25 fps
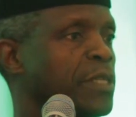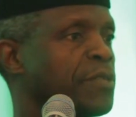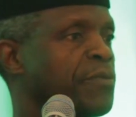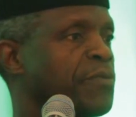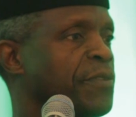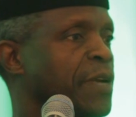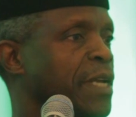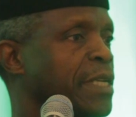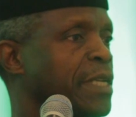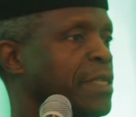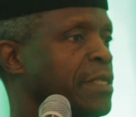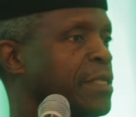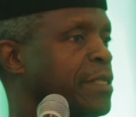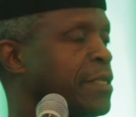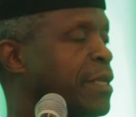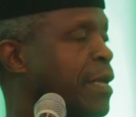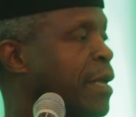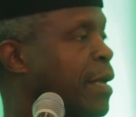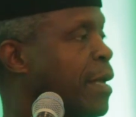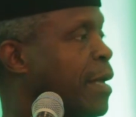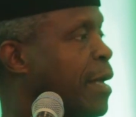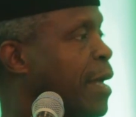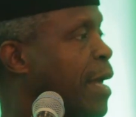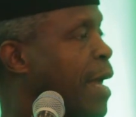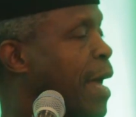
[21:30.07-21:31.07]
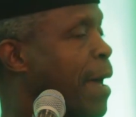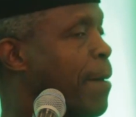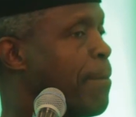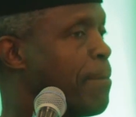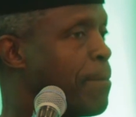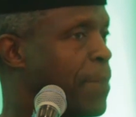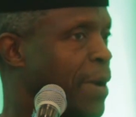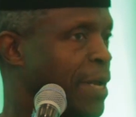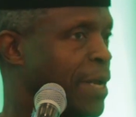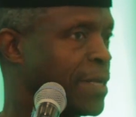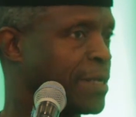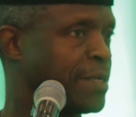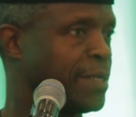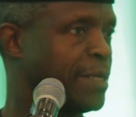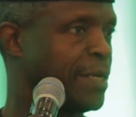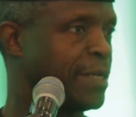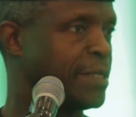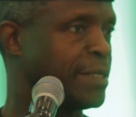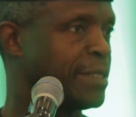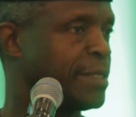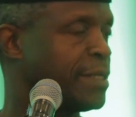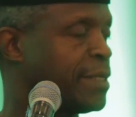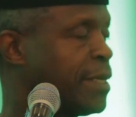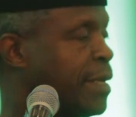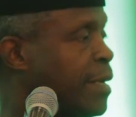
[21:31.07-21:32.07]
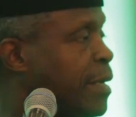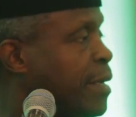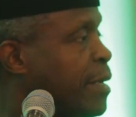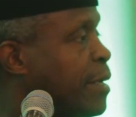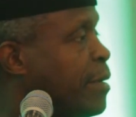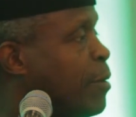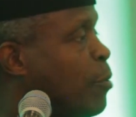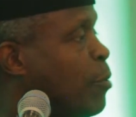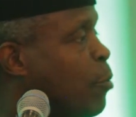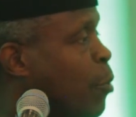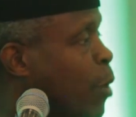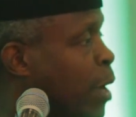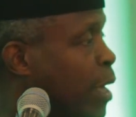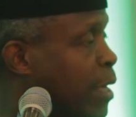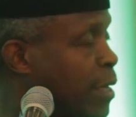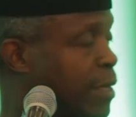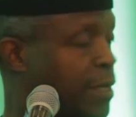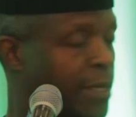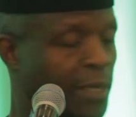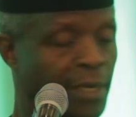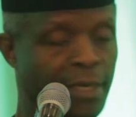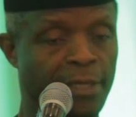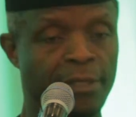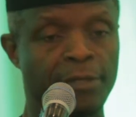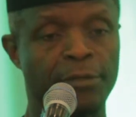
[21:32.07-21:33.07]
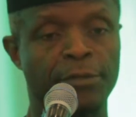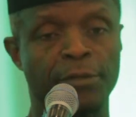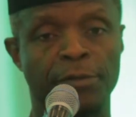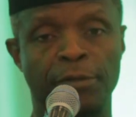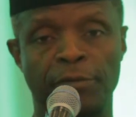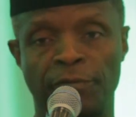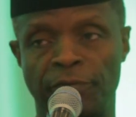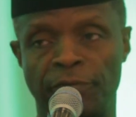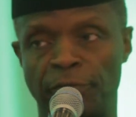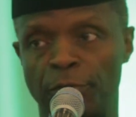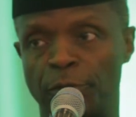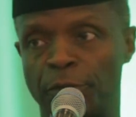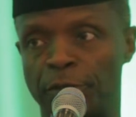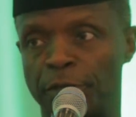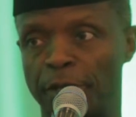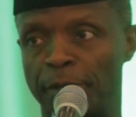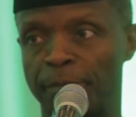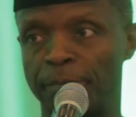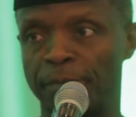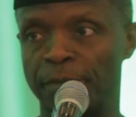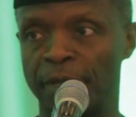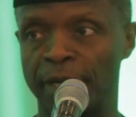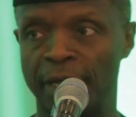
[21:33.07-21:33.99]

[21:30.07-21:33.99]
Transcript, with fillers: as friends and partners well into the future.